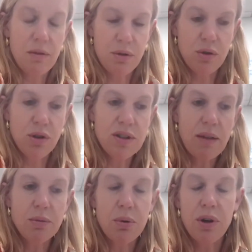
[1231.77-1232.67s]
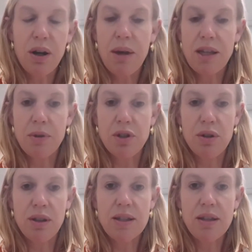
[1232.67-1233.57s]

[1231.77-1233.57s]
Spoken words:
through UNICEF's program has been doing this